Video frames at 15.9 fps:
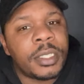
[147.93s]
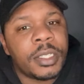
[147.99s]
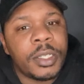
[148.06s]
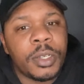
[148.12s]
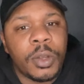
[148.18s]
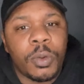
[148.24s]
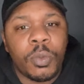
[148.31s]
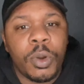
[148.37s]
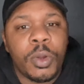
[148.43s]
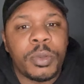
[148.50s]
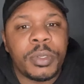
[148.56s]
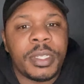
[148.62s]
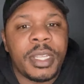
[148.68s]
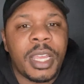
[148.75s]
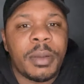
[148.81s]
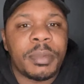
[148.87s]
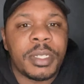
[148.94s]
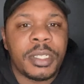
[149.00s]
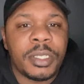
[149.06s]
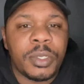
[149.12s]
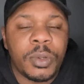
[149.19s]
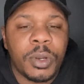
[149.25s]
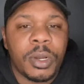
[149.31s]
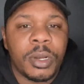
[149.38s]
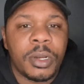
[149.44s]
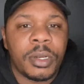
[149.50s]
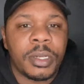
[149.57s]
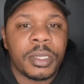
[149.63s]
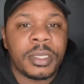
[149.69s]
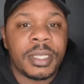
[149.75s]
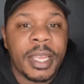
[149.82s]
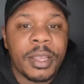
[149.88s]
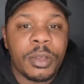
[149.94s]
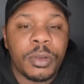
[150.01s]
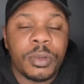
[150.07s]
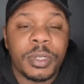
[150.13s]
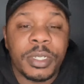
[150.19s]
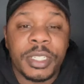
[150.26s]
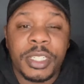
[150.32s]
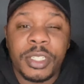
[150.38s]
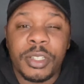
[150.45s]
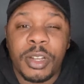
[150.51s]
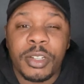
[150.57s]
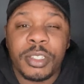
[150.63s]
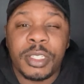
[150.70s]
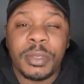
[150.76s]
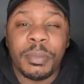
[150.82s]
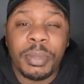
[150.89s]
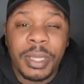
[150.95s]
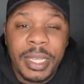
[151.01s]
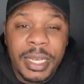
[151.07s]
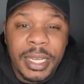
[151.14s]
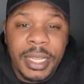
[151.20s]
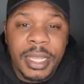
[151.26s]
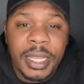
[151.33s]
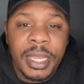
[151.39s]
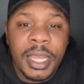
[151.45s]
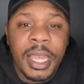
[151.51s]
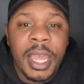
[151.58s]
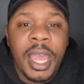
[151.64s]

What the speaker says: Rosie comes into her cycle and she starts bleeding,